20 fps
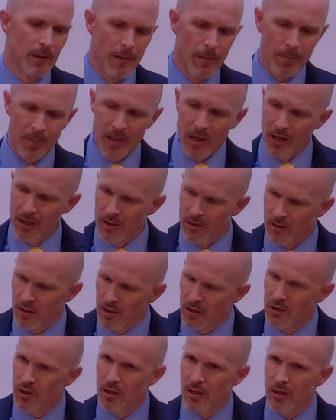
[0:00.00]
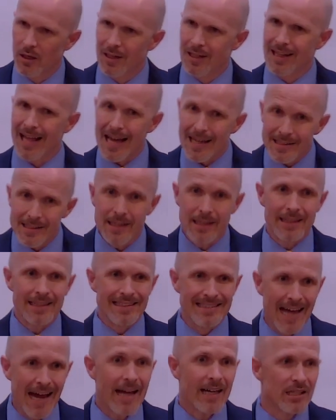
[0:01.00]
The, the classic
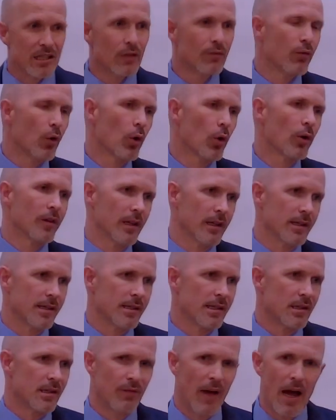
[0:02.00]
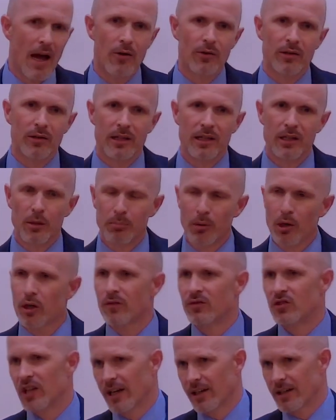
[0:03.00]
text for this is found in the book of
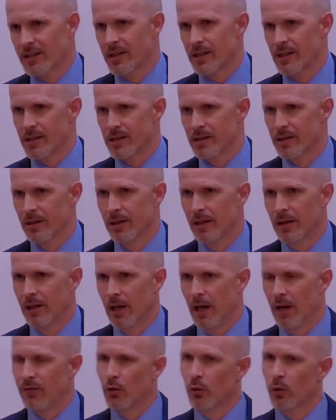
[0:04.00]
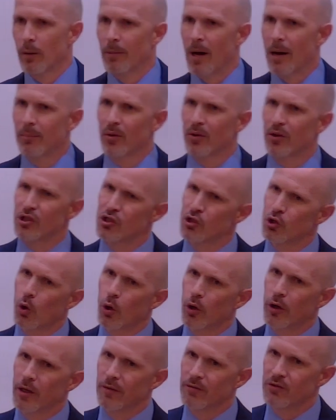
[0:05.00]
Genesis. If you remember the
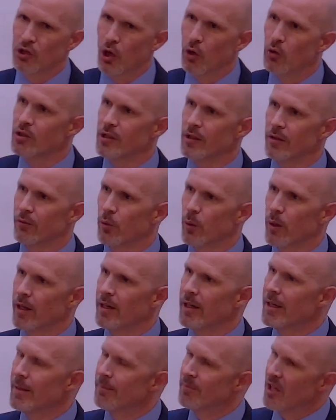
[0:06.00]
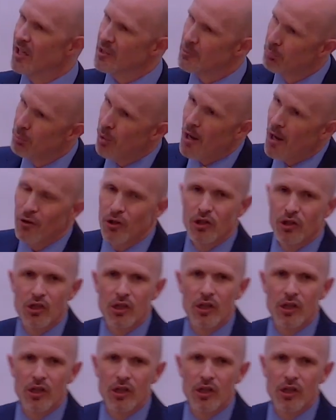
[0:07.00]
story of Joseph when his brothers